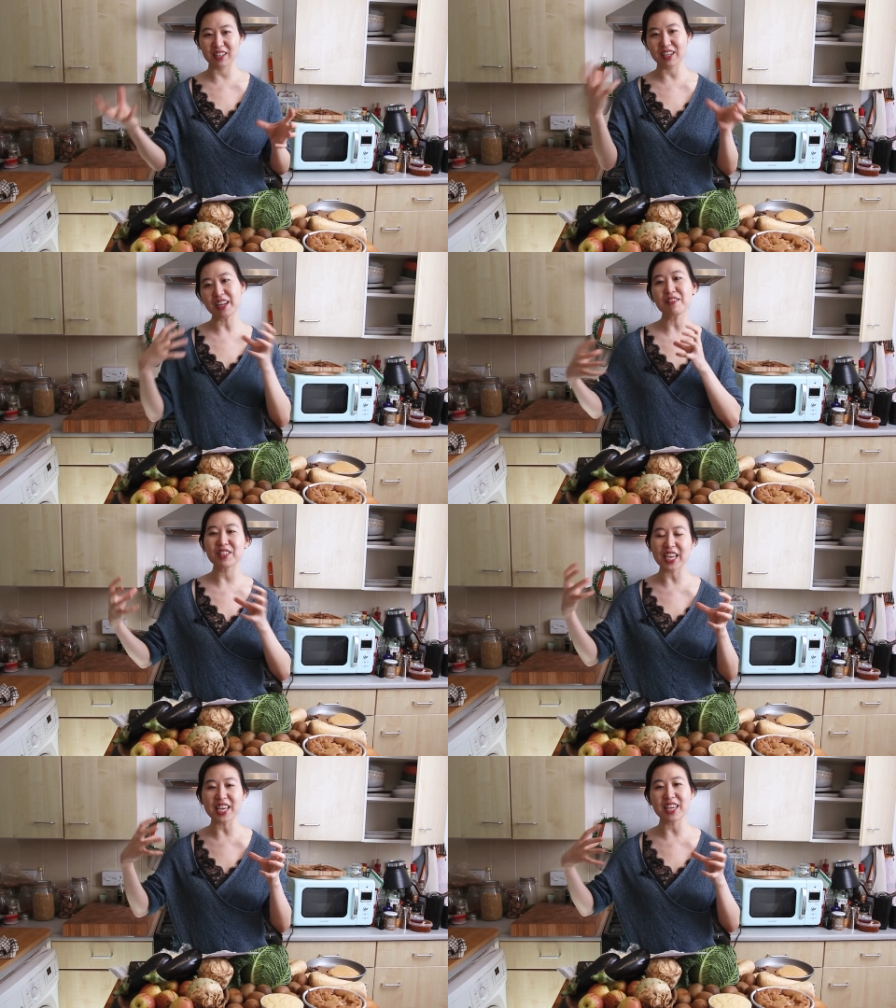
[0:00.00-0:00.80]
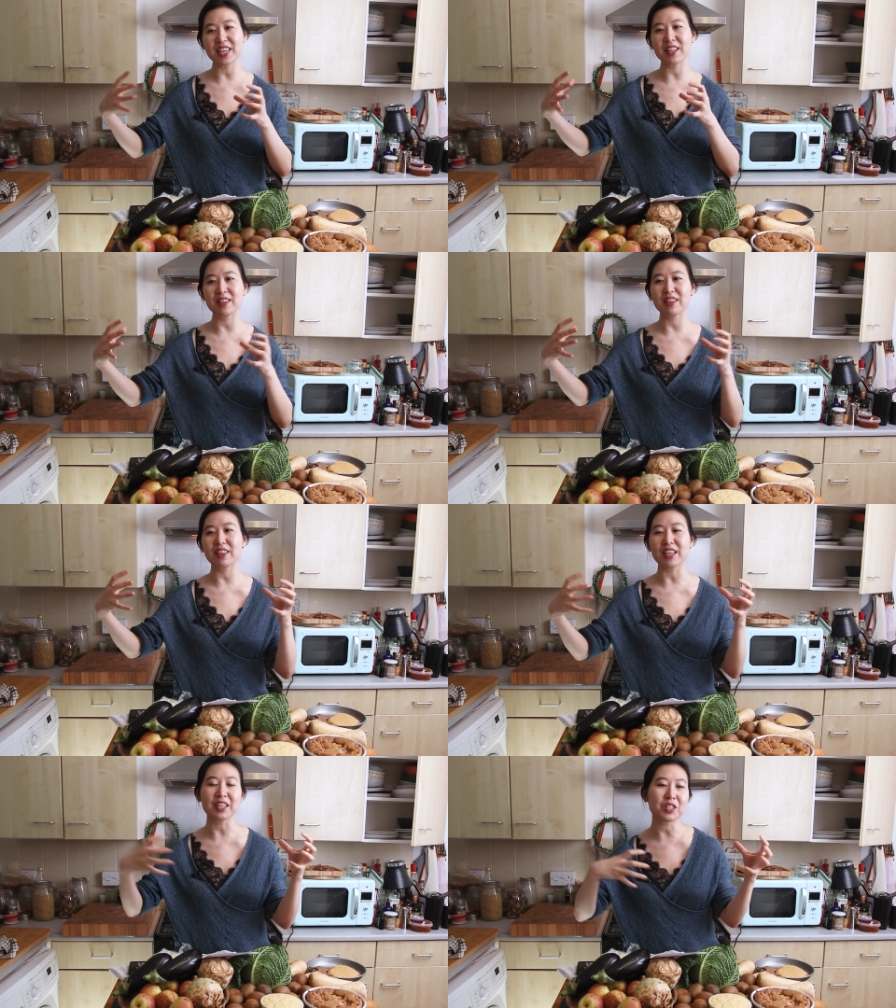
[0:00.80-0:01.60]
kind of take in
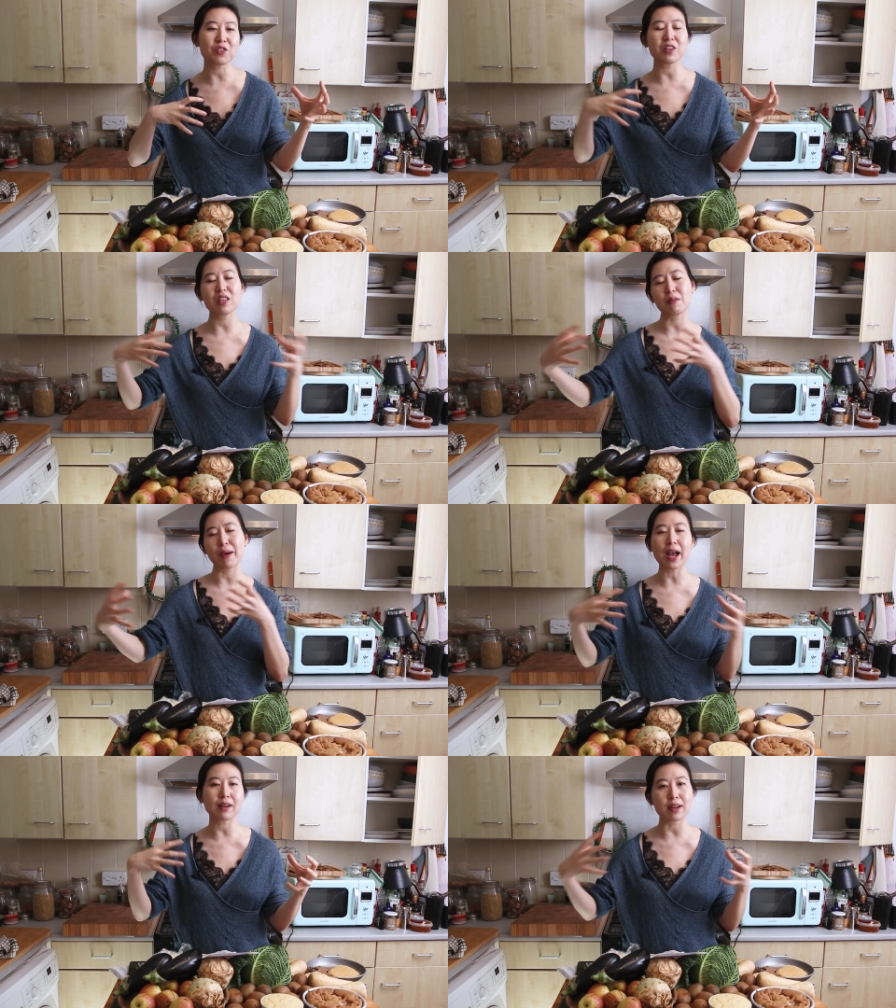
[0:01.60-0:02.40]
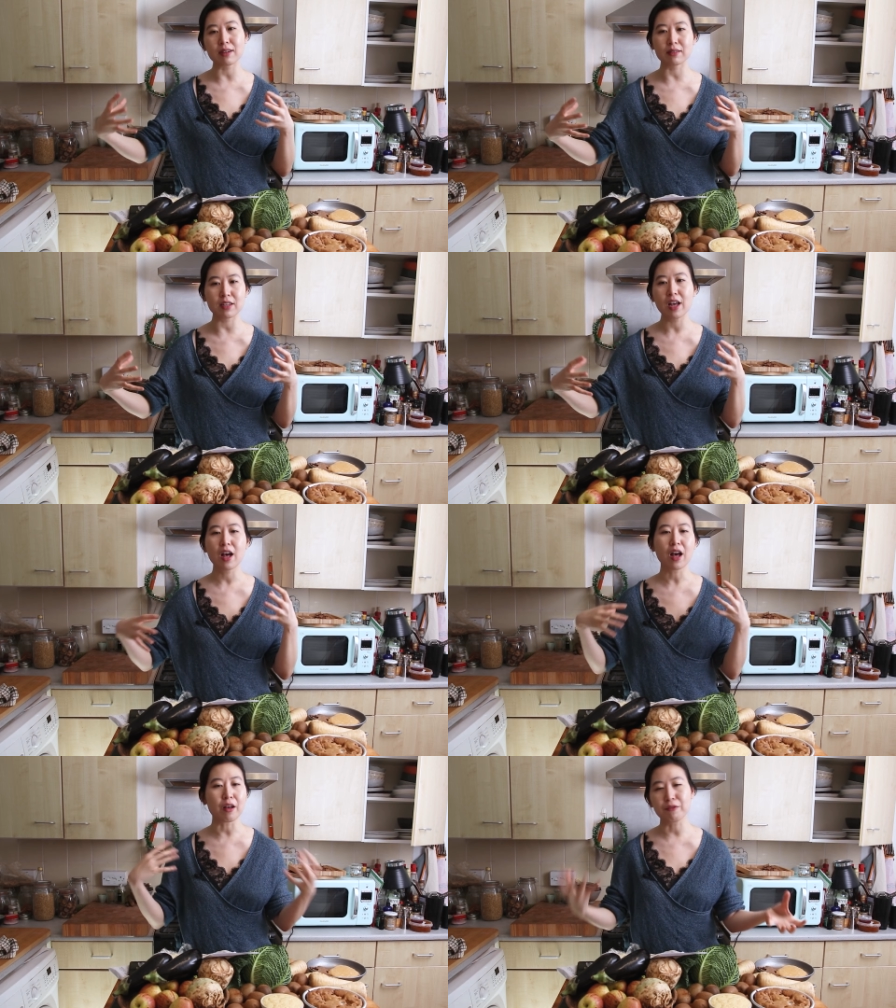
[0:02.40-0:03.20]
the history and the background
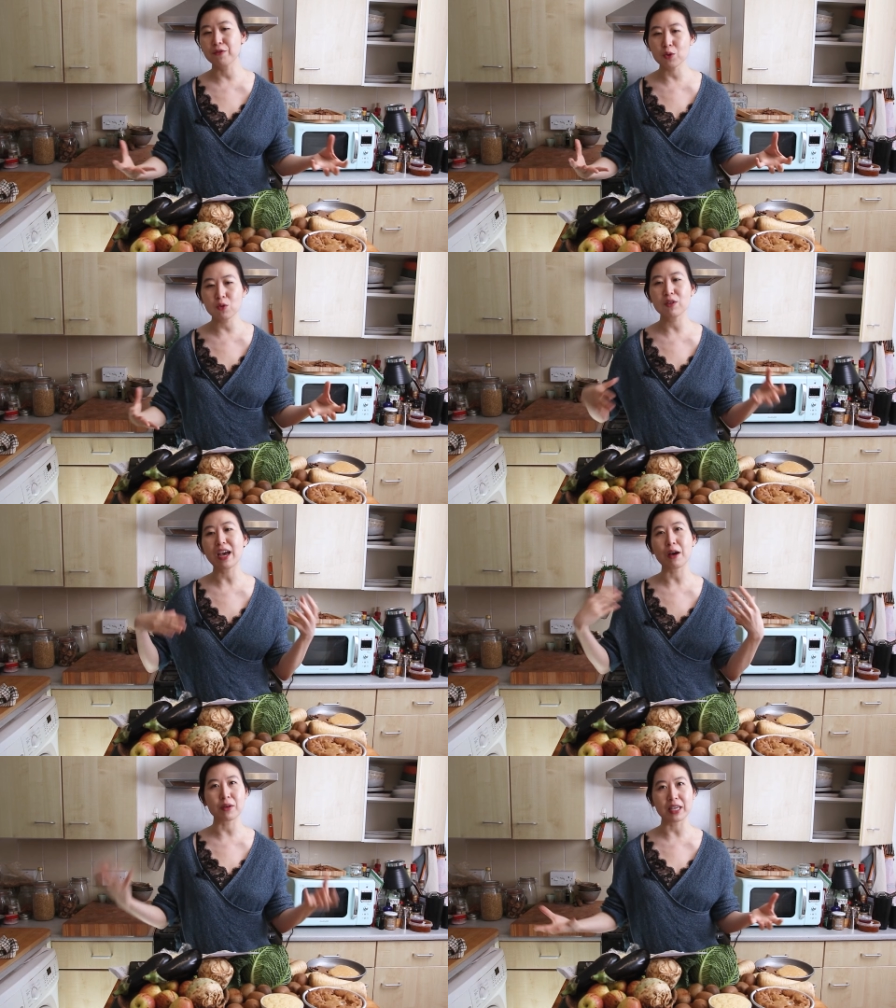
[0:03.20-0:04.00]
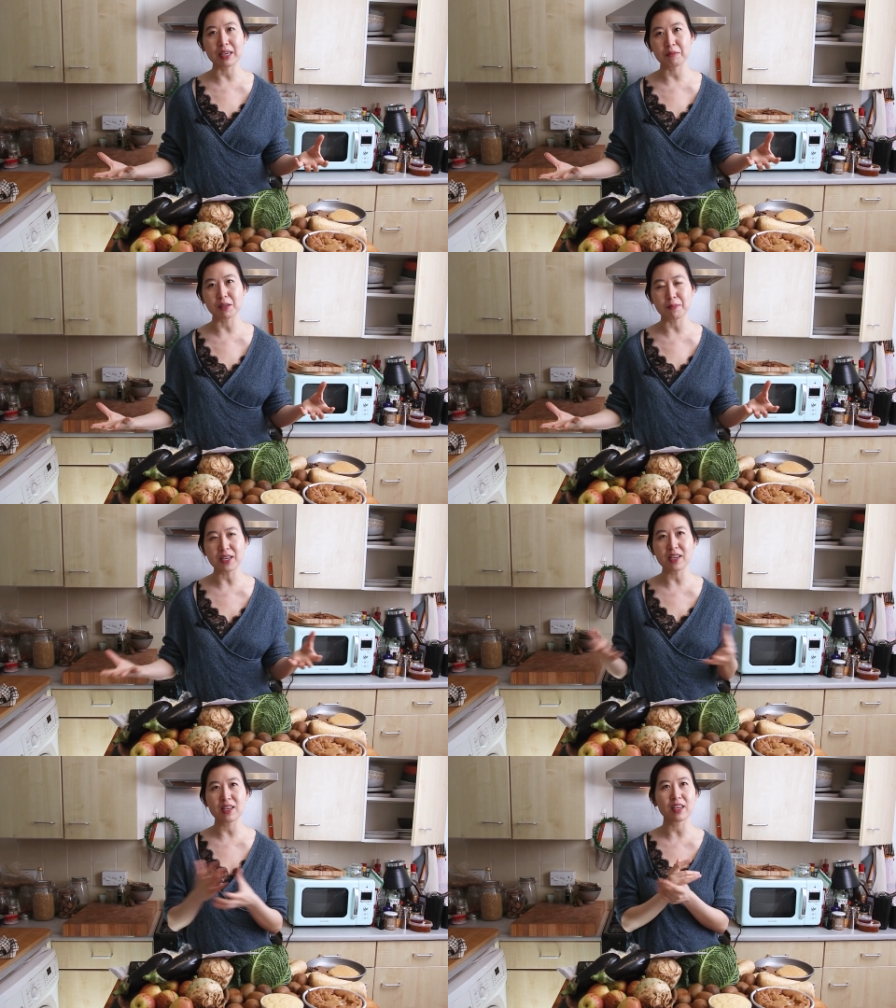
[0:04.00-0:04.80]
of food, how it came to
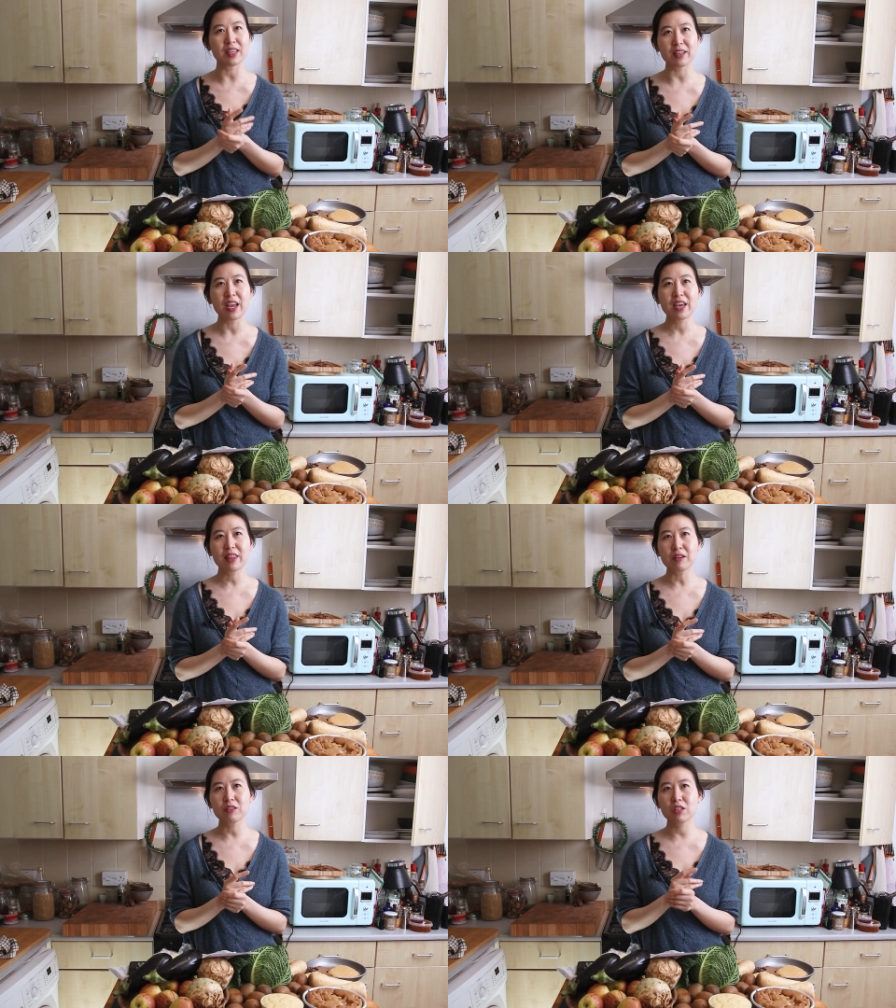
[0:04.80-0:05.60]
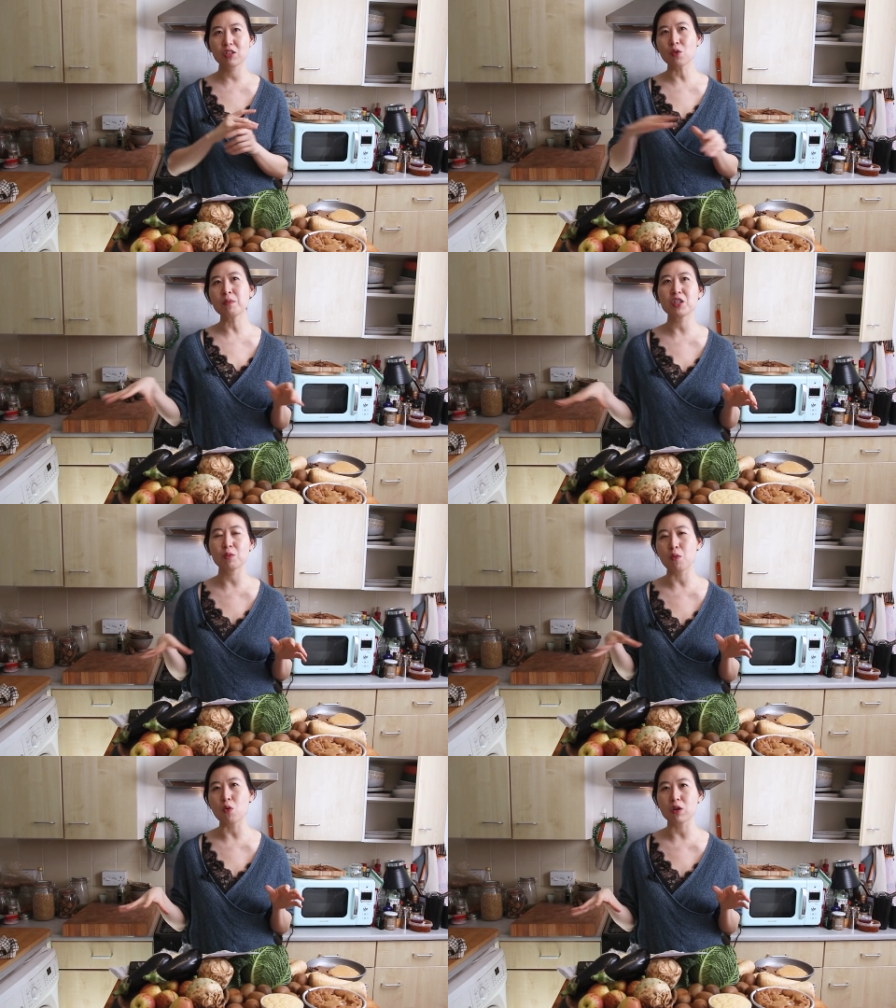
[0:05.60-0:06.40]
be, and there's so
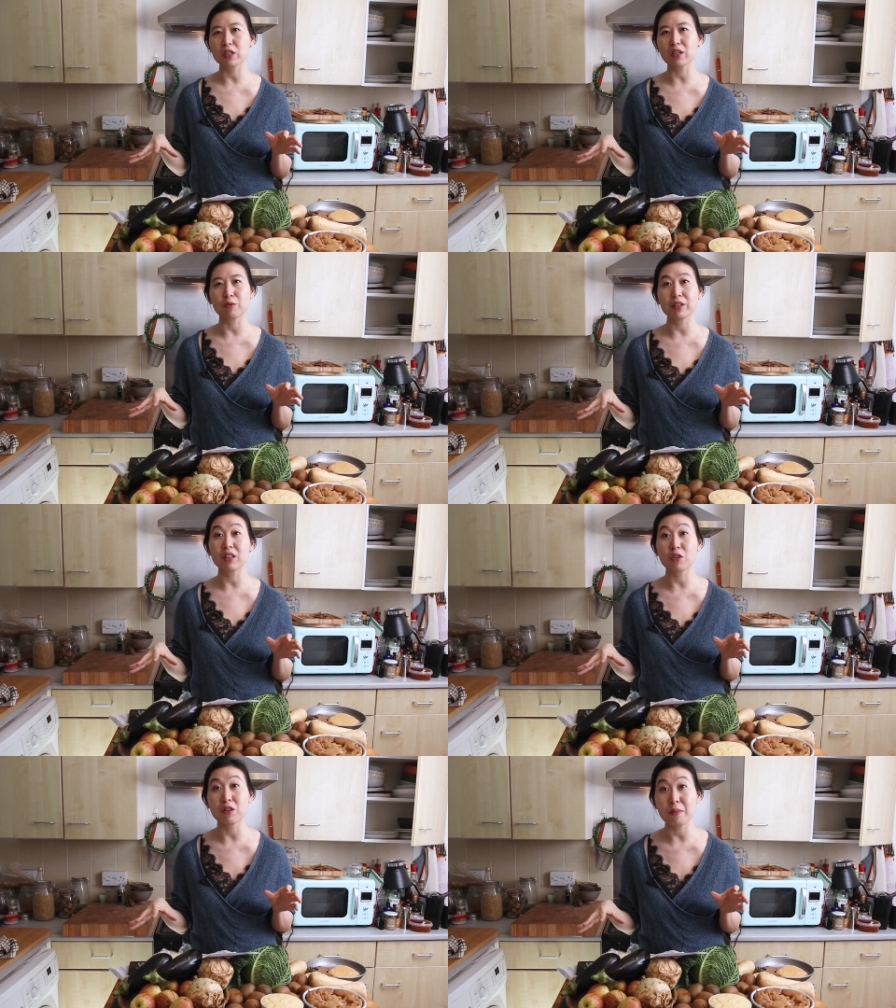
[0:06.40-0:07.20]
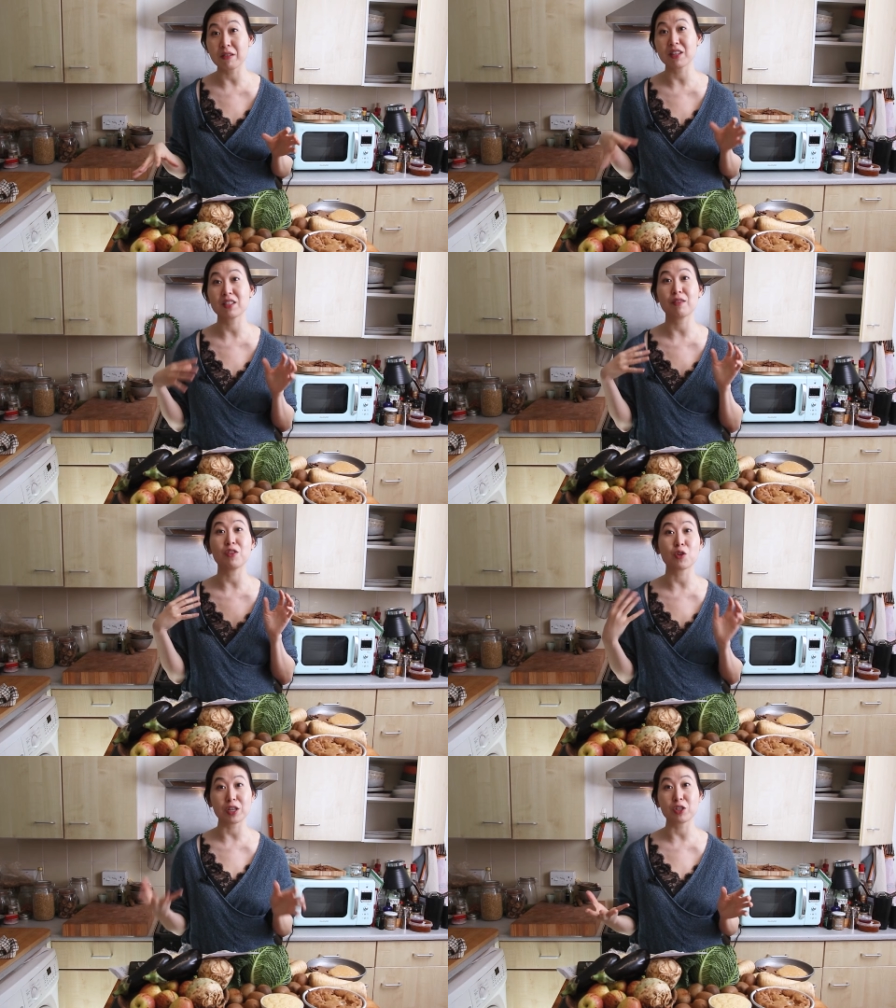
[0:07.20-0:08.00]
much more to really learn about this
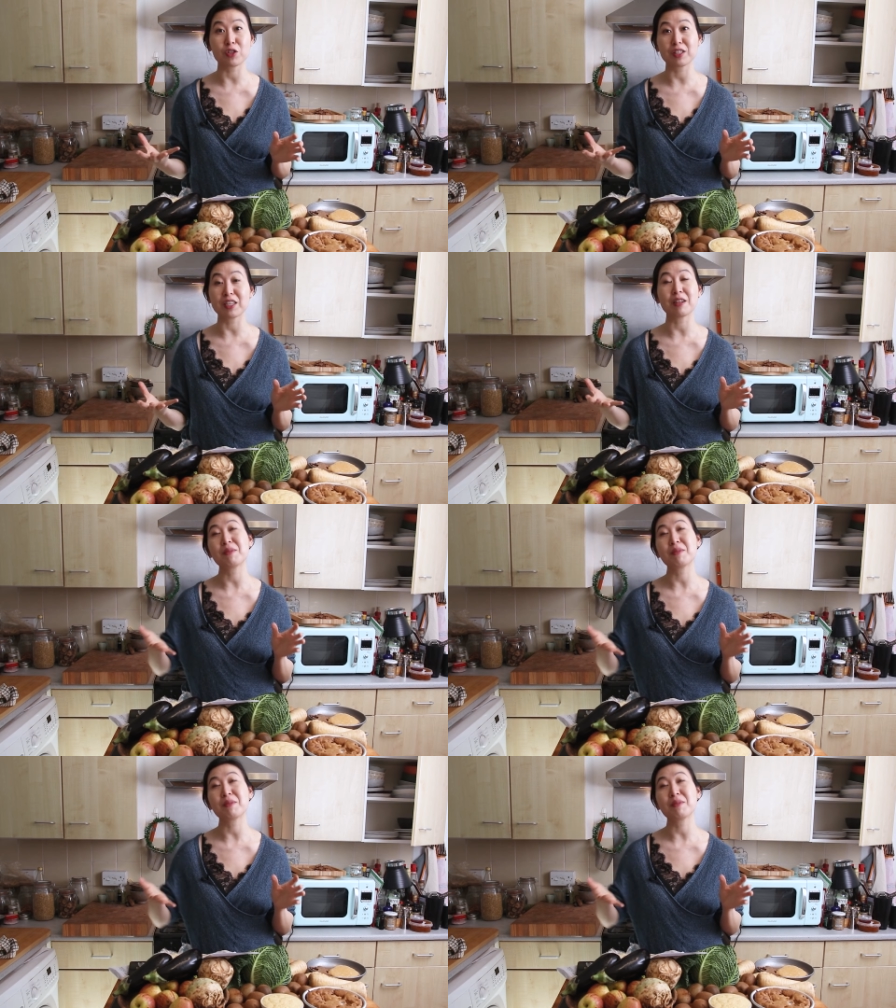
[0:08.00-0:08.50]
if you're interested.